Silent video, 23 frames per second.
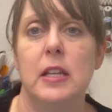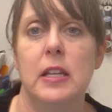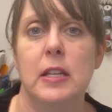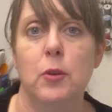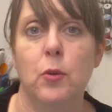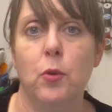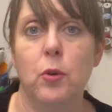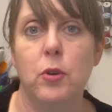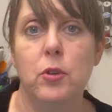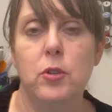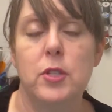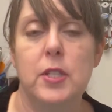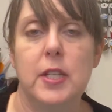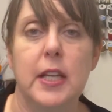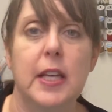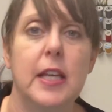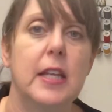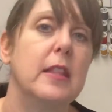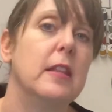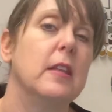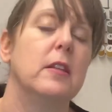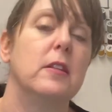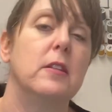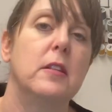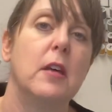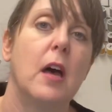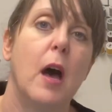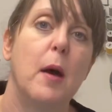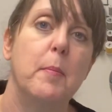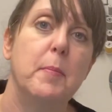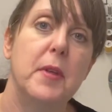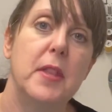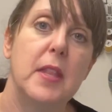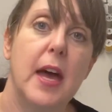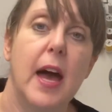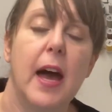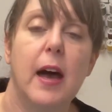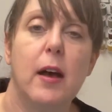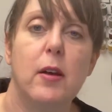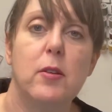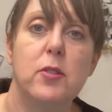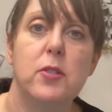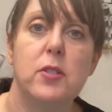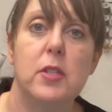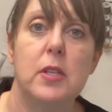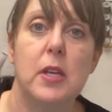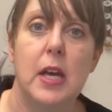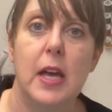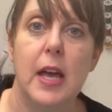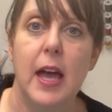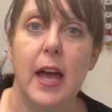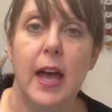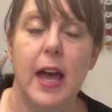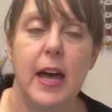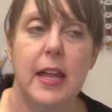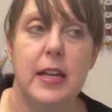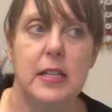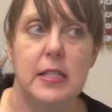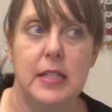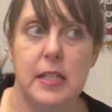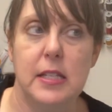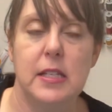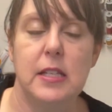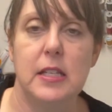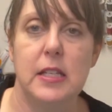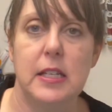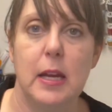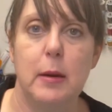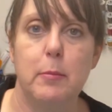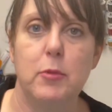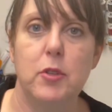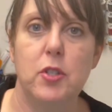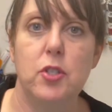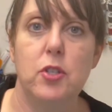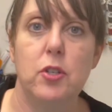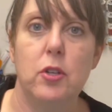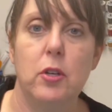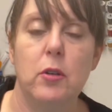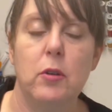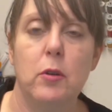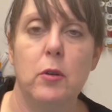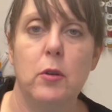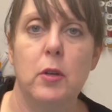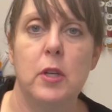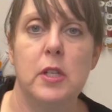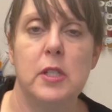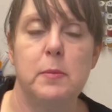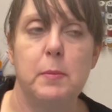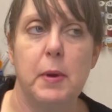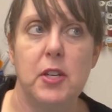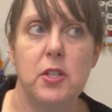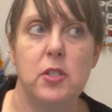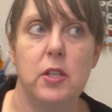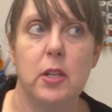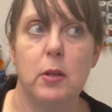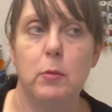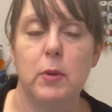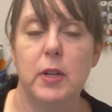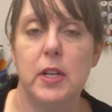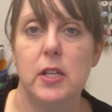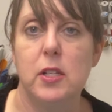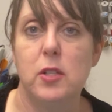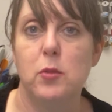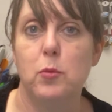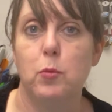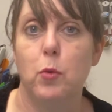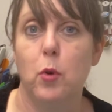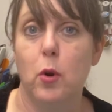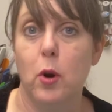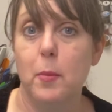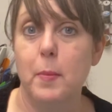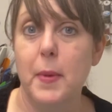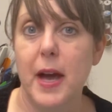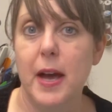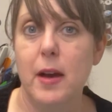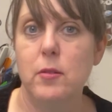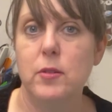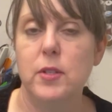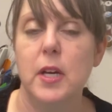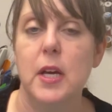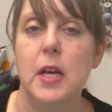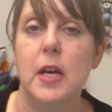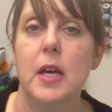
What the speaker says: In order to get the top of the house at a decent temperature, especially when it's warm out,